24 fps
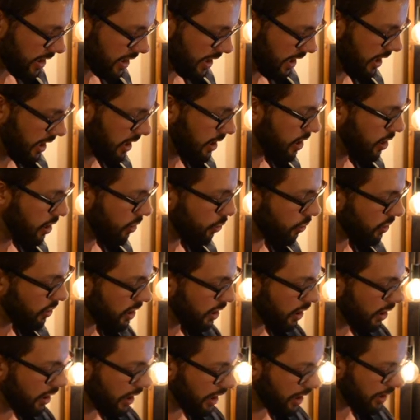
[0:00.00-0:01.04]
there. What I
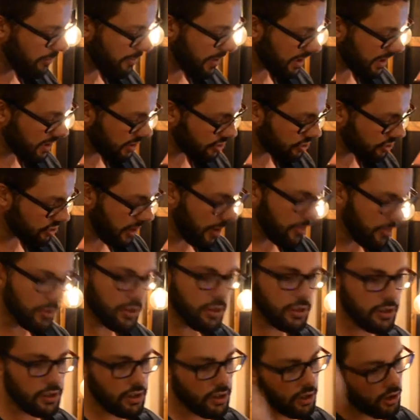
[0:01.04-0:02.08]
like about the
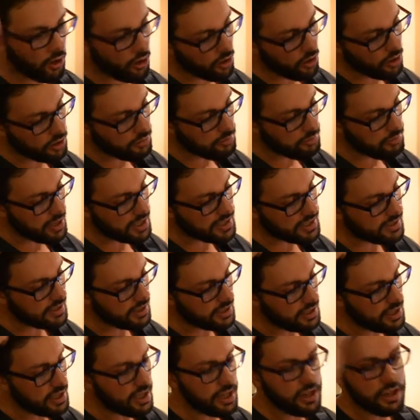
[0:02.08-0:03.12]
treble on Mesa
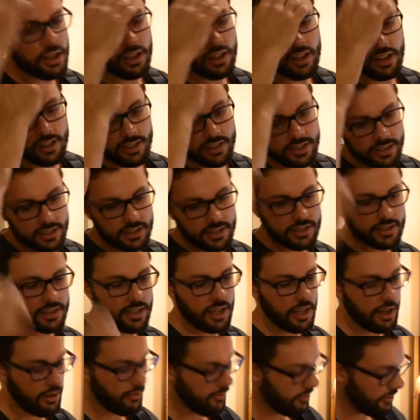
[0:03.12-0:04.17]
gear is it's
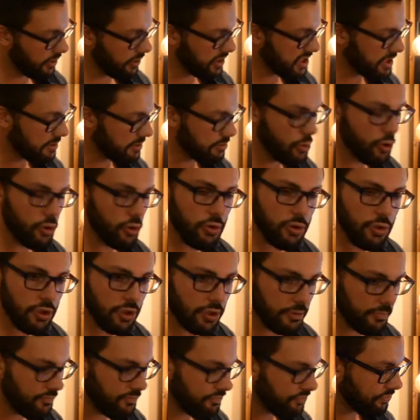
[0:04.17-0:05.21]
very smooth.
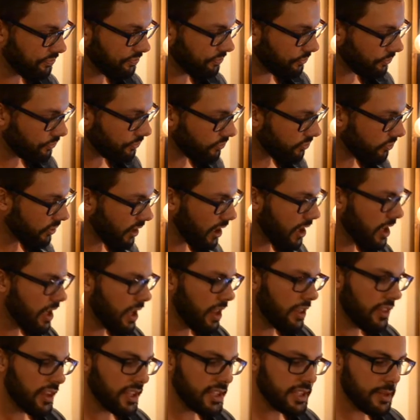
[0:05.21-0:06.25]

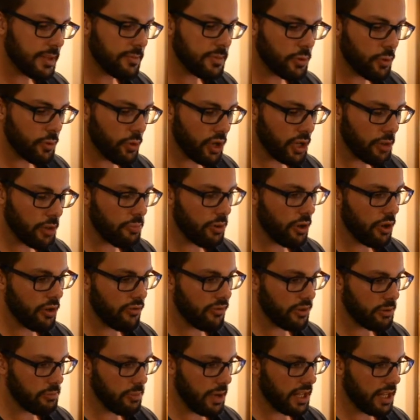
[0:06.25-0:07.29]
They seem to work a
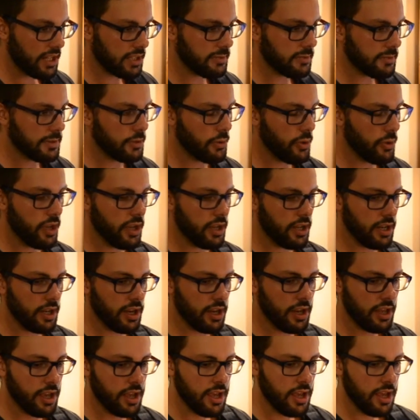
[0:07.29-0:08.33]
perfect balance between
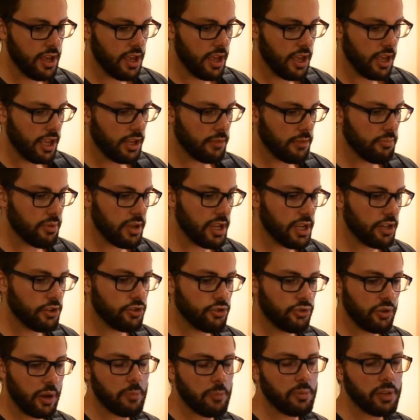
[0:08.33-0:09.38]
it being
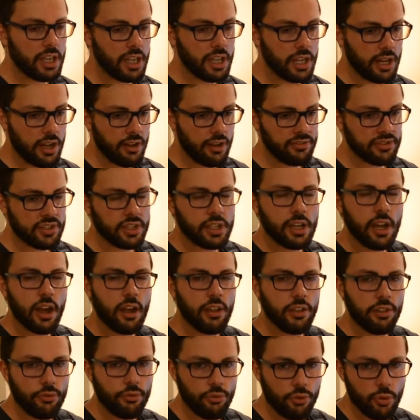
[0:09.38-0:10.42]
trebly enough to cut
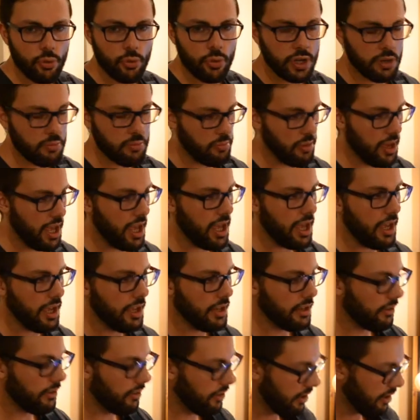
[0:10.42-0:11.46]
through in a
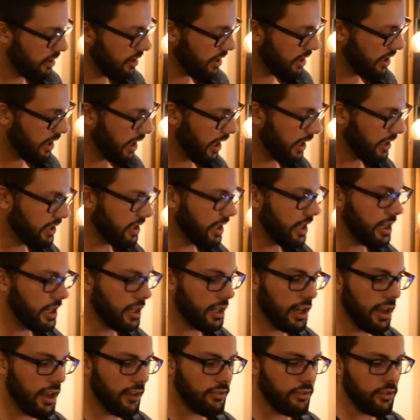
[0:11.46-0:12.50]
band and getting
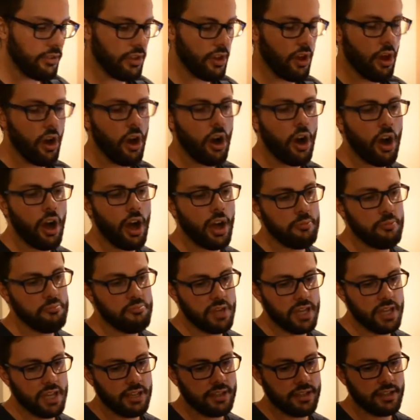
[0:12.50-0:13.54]
enough of the high,
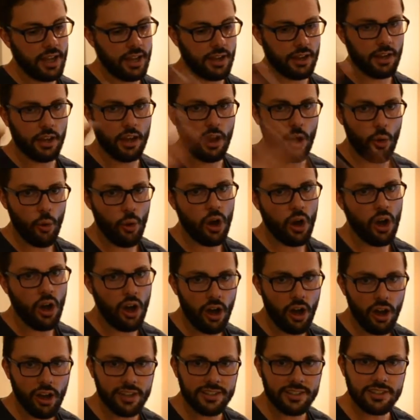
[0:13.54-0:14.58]
mid and lower
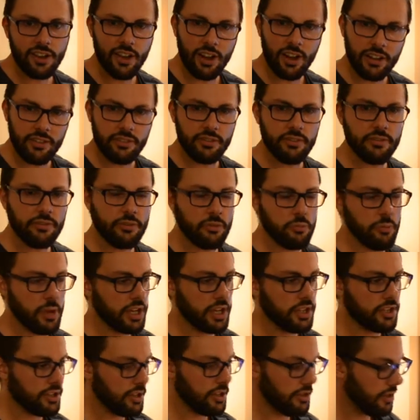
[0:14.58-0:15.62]
highs kind of
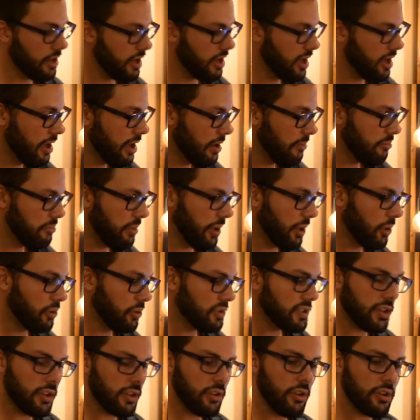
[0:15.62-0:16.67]
information, but
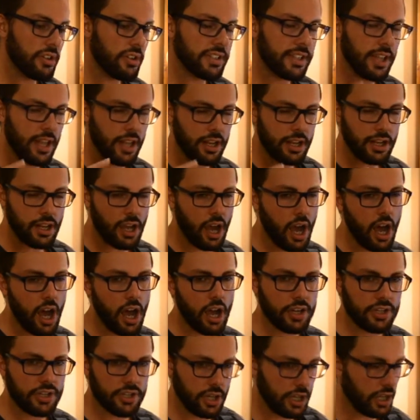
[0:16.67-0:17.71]
also not sounding
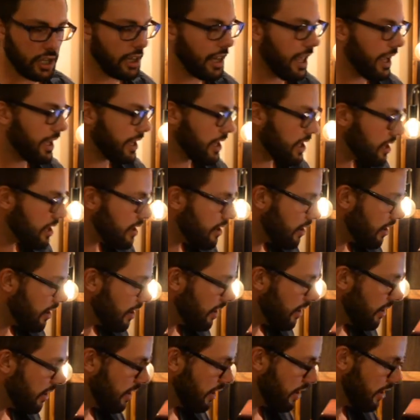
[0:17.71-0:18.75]
harsh and clacky.
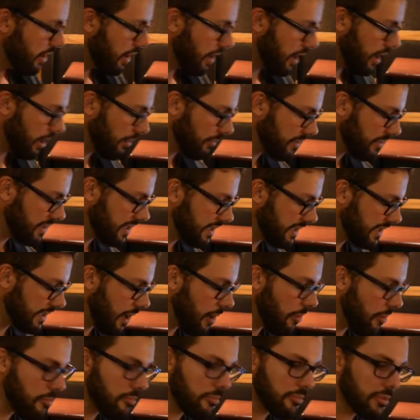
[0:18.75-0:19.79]

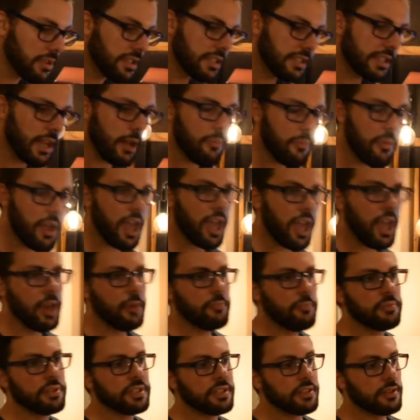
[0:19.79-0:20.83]
Some
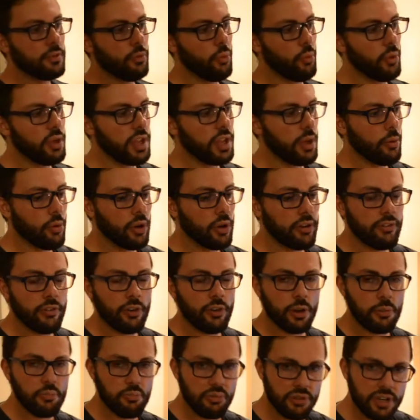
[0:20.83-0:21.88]
amps, when they want a
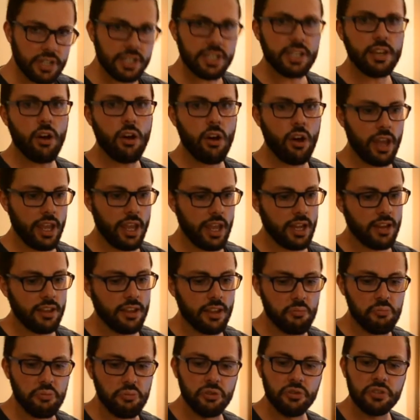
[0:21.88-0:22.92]
very pretty high end, they
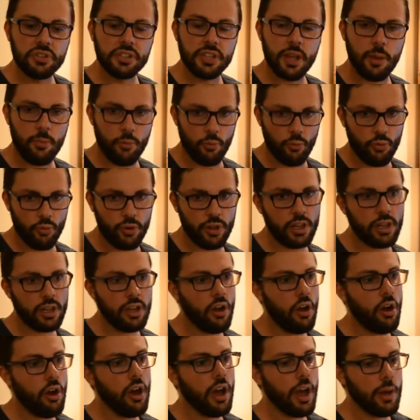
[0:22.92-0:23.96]
boost up really
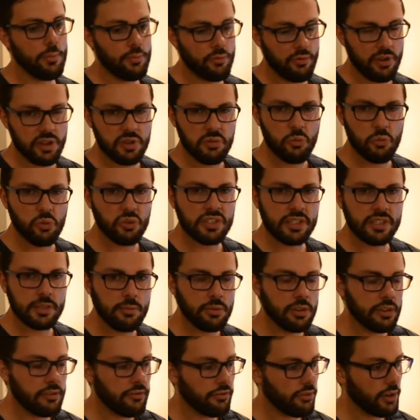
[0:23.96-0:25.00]
high up around your more
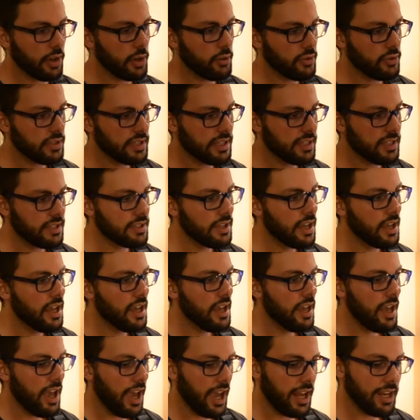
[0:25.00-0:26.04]
sibilant frequencies,
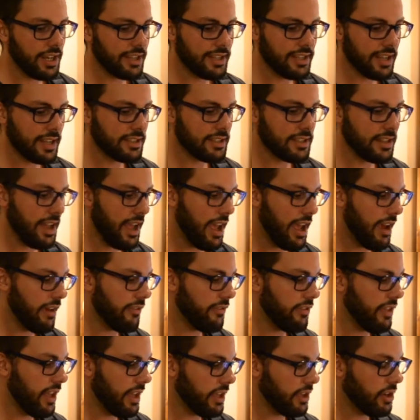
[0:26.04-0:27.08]
and it doesn't
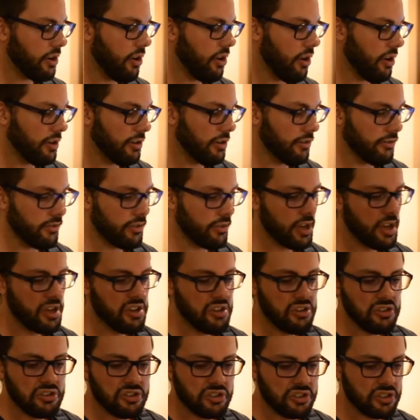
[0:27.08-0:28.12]
have that kind of
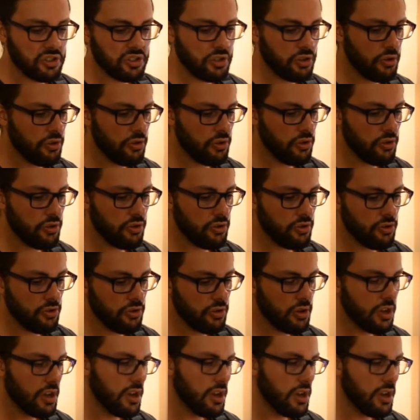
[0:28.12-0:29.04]
2K